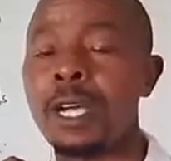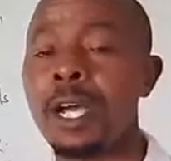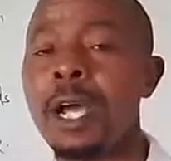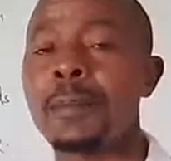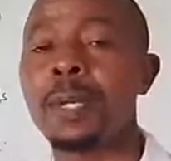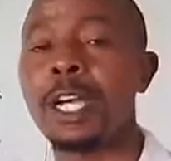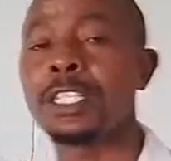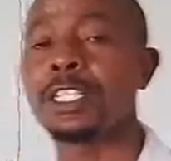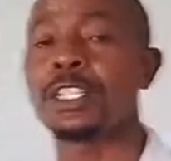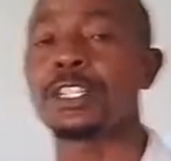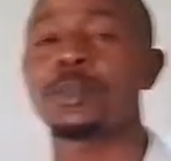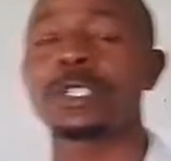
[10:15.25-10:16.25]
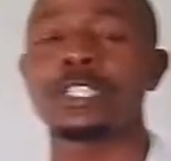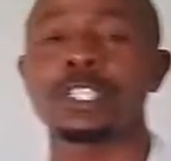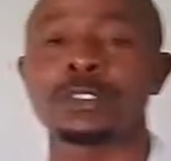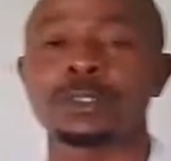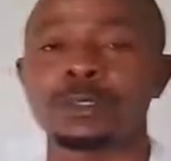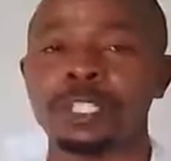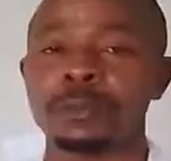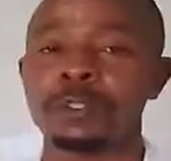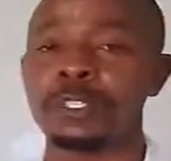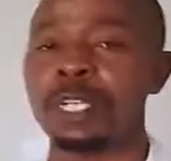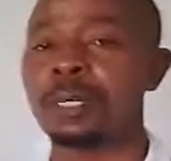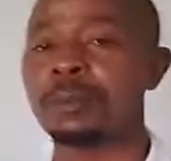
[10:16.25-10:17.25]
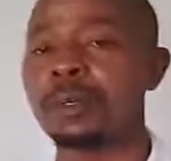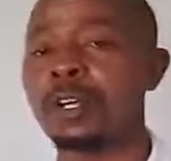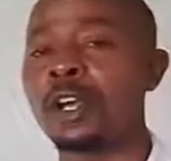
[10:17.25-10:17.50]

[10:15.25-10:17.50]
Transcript: I'm kindly requesting you to subscribe